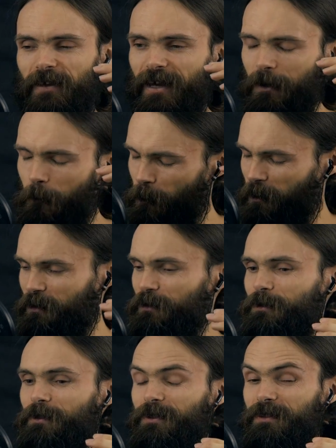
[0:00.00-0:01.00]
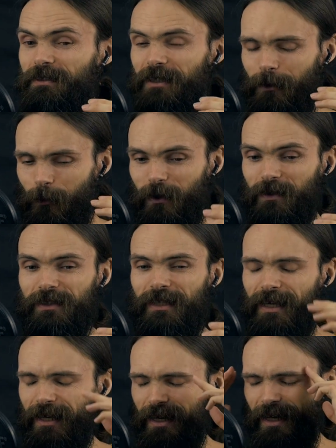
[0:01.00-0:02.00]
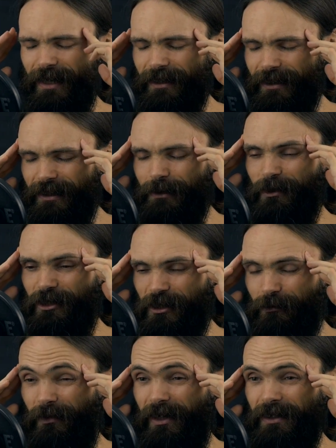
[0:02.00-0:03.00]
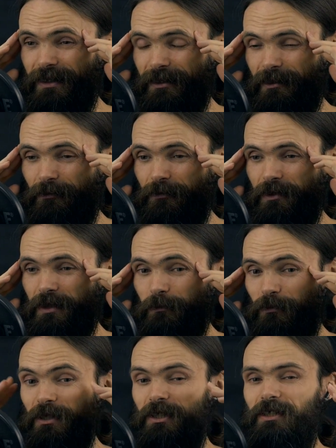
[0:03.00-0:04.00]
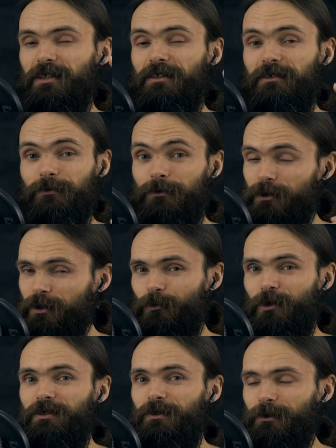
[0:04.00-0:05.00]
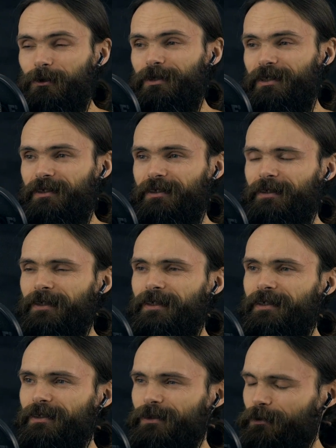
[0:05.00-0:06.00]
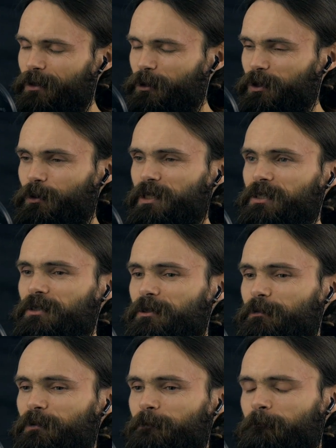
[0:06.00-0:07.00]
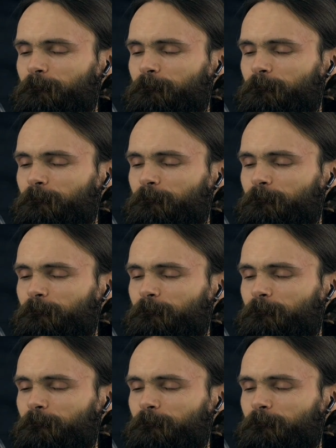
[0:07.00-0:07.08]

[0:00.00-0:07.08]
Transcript: I want to learn it. I can imagine myself speaking to someone in Korean. So I was waking up,